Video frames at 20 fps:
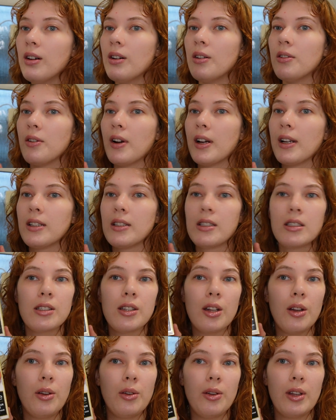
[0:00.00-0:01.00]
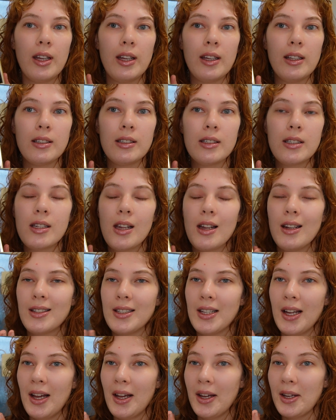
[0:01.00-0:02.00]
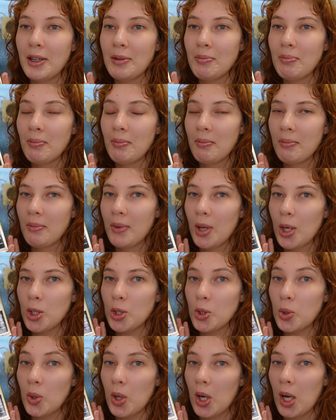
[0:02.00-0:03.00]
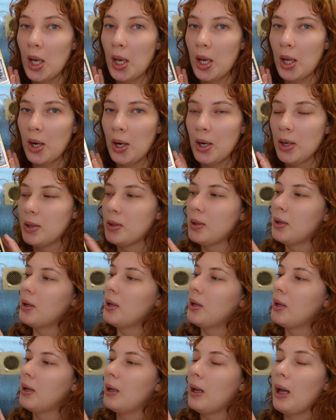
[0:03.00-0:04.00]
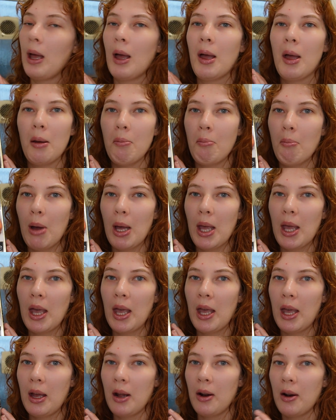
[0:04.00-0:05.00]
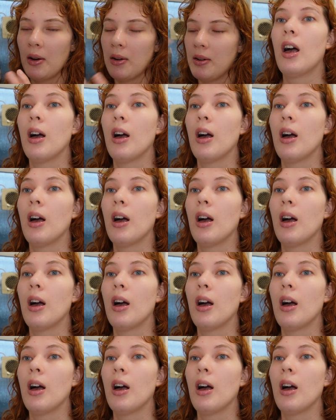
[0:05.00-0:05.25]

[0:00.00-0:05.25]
Alright, so it is time to color my hair.